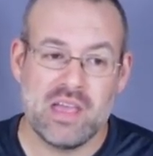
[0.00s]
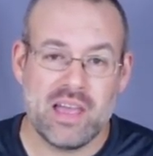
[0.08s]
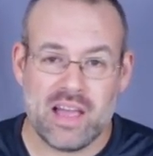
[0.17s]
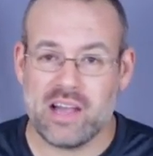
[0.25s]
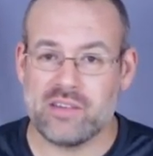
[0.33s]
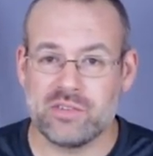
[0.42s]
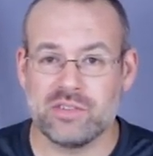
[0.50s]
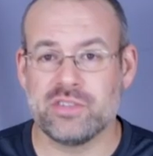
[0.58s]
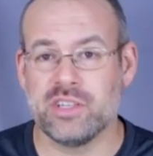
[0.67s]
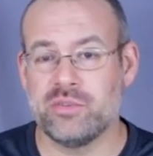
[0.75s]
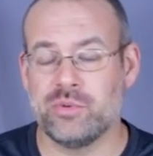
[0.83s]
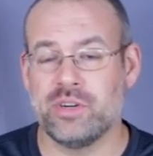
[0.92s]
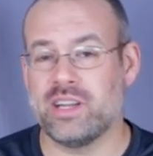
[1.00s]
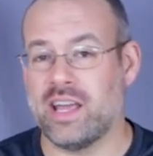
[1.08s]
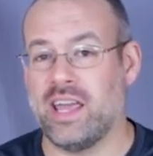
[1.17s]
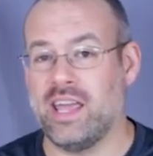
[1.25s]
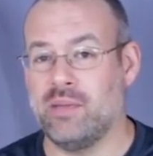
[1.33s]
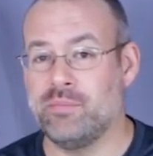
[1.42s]
I really, really want
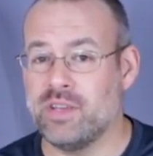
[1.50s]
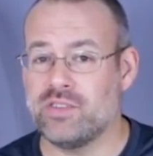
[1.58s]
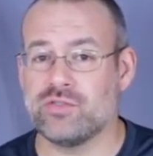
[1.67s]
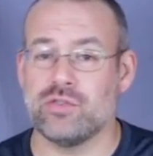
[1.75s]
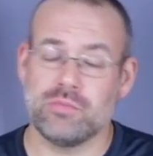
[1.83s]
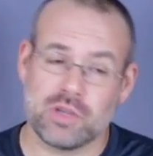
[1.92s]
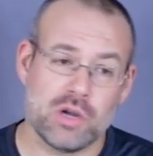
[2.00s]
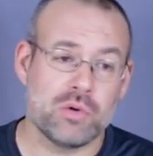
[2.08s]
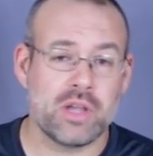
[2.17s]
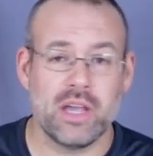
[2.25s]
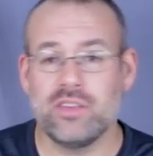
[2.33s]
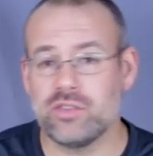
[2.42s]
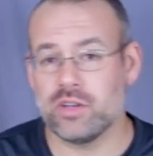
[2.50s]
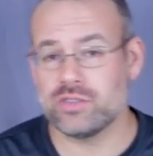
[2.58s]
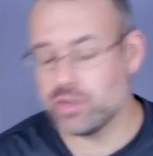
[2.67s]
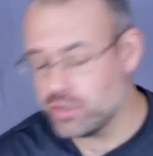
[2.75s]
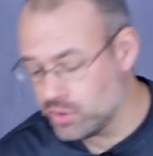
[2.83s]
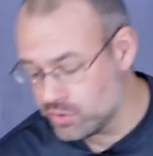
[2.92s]
a pistol. I'm like, okay. So I
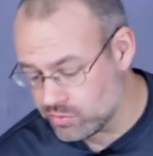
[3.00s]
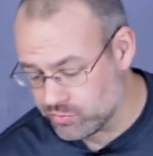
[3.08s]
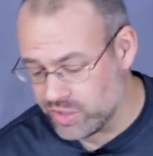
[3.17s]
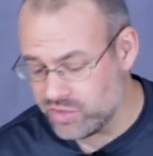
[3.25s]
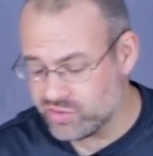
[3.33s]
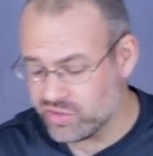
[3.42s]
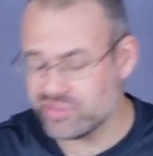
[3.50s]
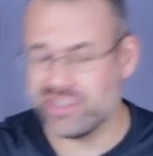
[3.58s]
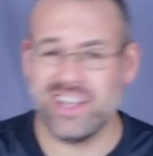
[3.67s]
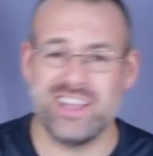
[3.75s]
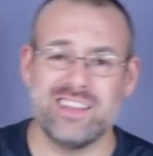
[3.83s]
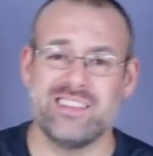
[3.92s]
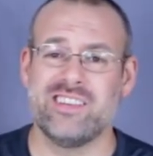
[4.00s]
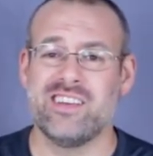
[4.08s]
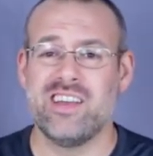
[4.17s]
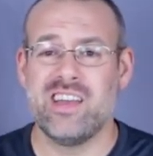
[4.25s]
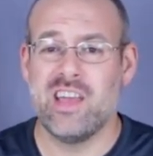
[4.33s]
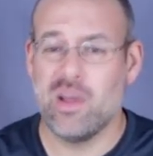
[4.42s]
started doing some research, and
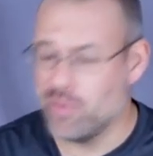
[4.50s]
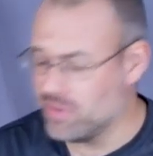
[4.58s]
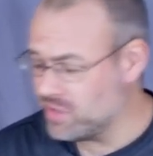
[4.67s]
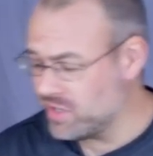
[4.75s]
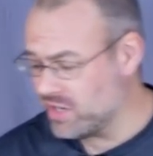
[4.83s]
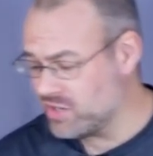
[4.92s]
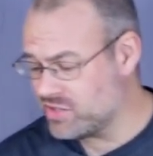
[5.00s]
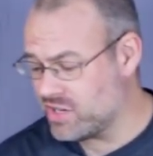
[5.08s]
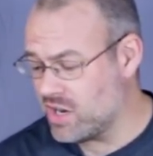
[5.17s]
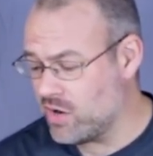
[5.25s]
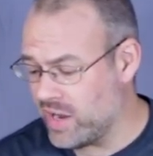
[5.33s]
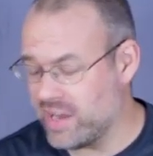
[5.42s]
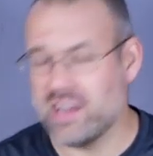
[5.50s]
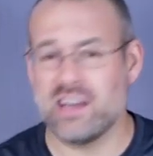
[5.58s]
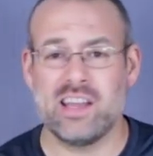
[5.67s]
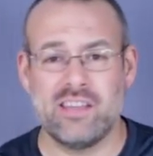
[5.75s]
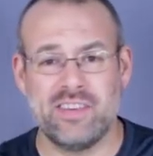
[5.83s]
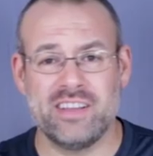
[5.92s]
went to the gun show and
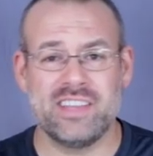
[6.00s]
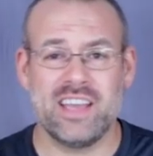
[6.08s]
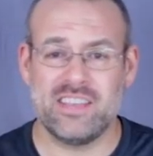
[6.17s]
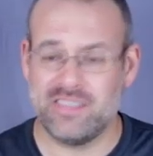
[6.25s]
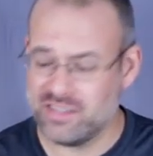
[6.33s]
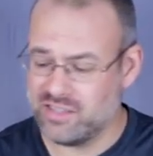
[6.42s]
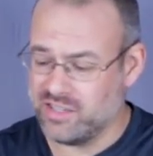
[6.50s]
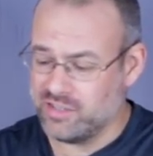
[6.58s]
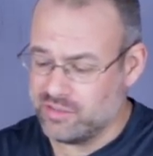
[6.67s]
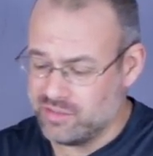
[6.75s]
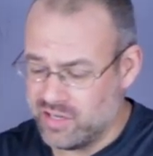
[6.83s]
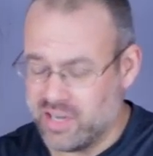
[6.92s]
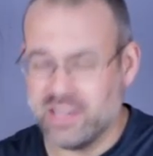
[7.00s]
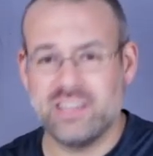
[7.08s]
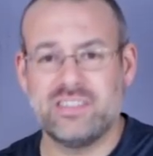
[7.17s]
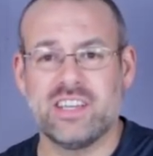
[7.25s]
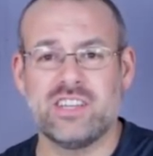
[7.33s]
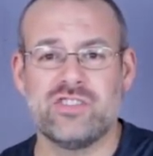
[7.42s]
got a fantastic deal on a
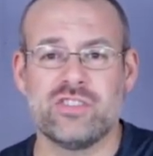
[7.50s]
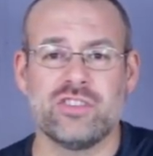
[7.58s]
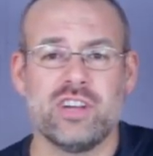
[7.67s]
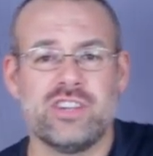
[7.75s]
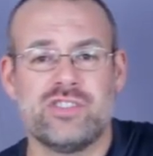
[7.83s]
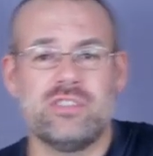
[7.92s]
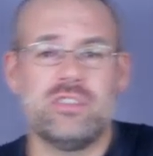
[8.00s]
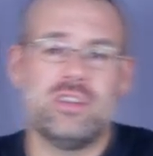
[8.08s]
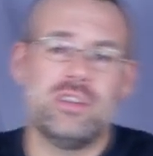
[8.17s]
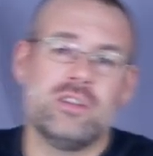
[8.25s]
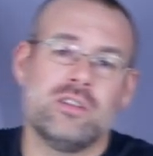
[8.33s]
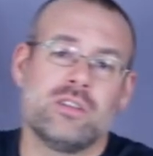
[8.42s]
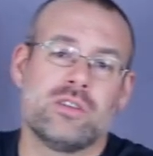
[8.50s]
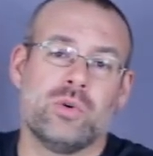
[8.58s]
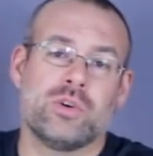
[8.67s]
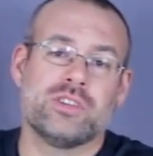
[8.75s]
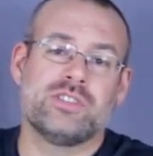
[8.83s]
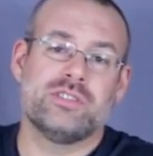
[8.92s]
second generation, of
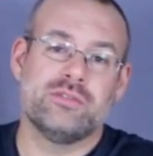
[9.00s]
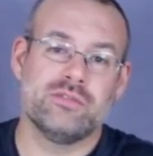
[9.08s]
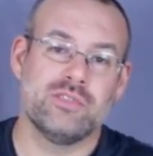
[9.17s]
course,